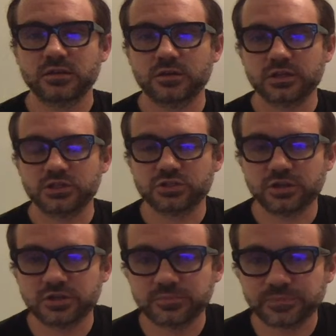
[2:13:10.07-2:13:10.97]
Okay,
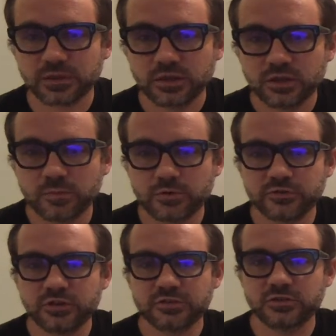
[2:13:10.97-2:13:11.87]
Shauna. A person has